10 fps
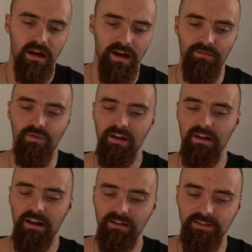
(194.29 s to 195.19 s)
I
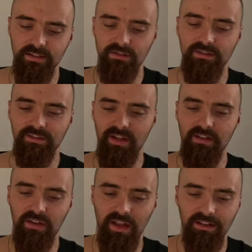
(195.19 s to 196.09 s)
realise and
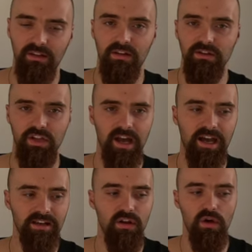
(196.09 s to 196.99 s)
understand and acknowledge that
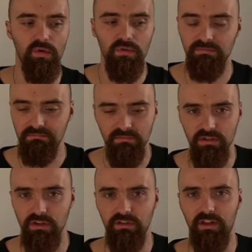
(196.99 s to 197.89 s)
I know
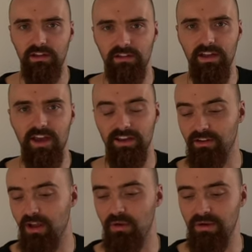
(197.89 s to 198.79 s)
nothing. I
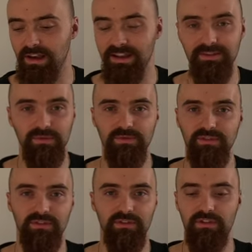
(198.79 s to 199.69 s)
know little to
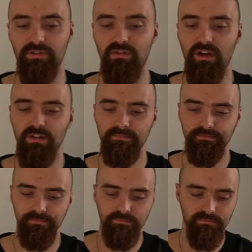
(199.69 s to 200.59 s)
nothing, right?
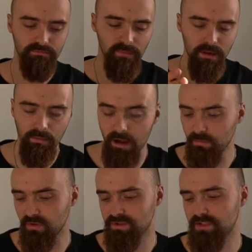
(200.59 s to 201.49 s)
But I'm
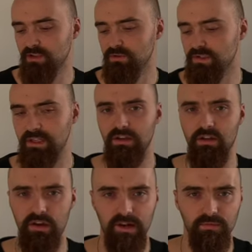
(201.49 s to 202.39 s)
continuously
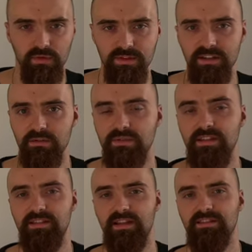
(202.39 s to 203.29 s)
learning, I'm
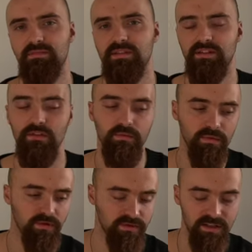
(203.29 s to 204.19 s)
continuously testing myself, I'm
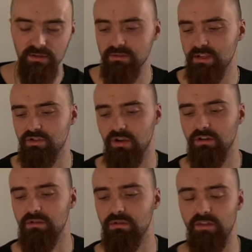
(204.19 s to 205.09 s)
continuously trying
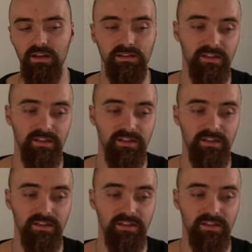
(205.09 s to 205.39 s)
new things.